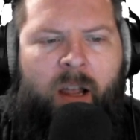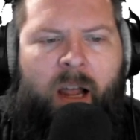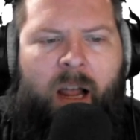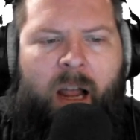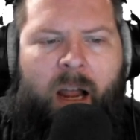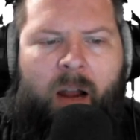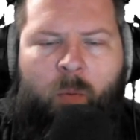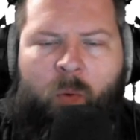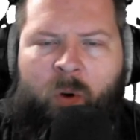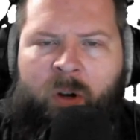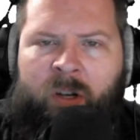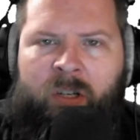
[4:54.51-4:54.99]

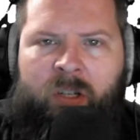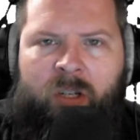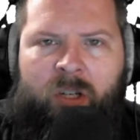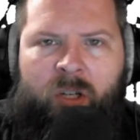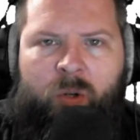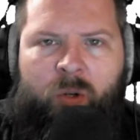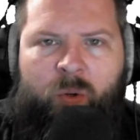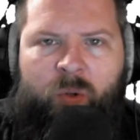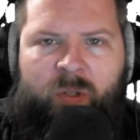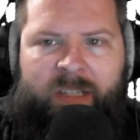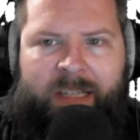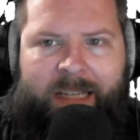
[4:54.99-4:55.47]
I wouldn't
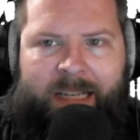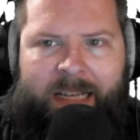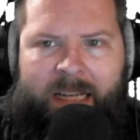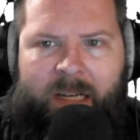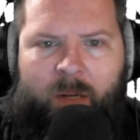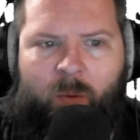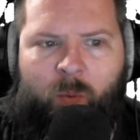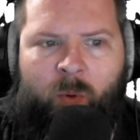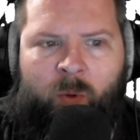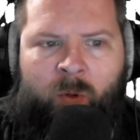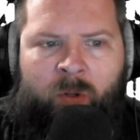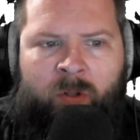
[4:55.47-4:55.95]
use
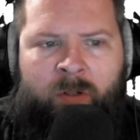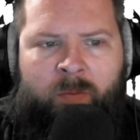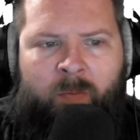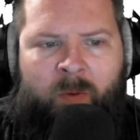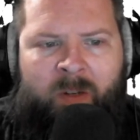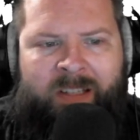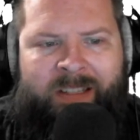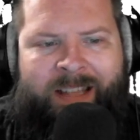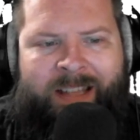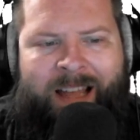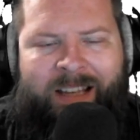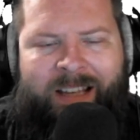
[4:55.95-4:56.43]
equals
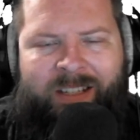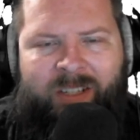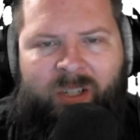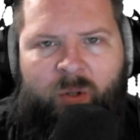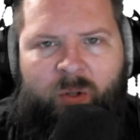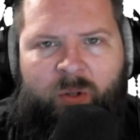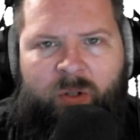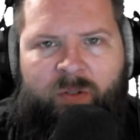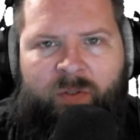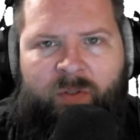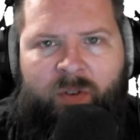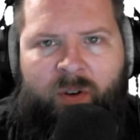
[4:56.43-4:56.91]
because that's
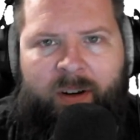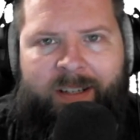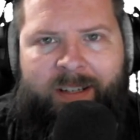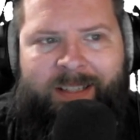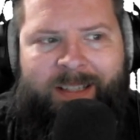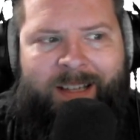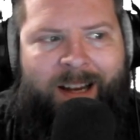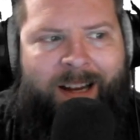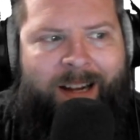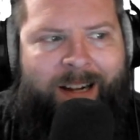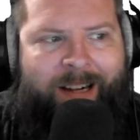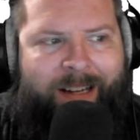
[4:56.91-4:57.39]
used for
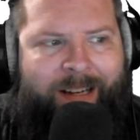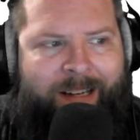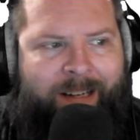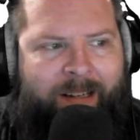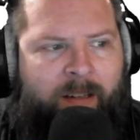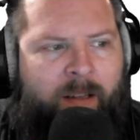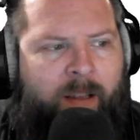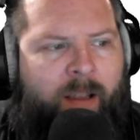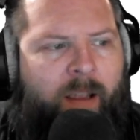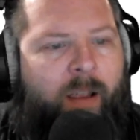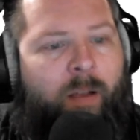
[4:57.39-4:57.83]
assigning